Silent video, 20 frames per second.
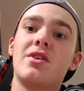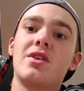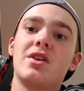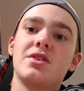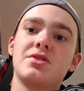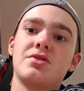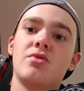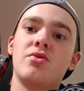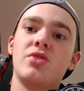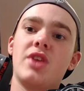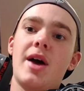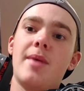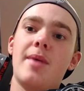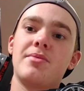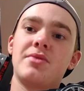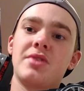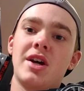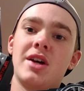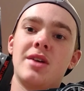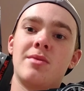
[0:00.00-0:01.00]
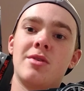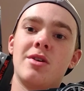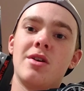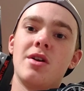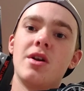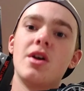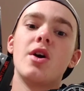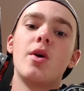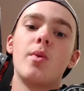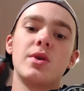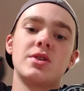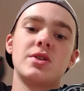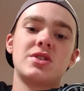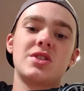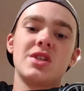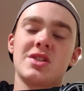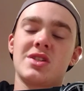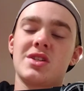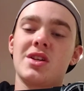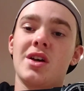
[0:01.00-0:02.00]
and also a lap timer, which
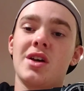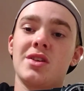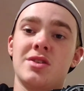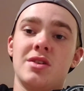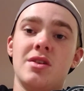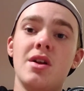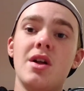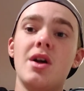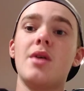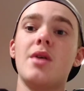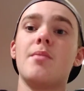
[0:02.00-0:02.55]
this doesn't.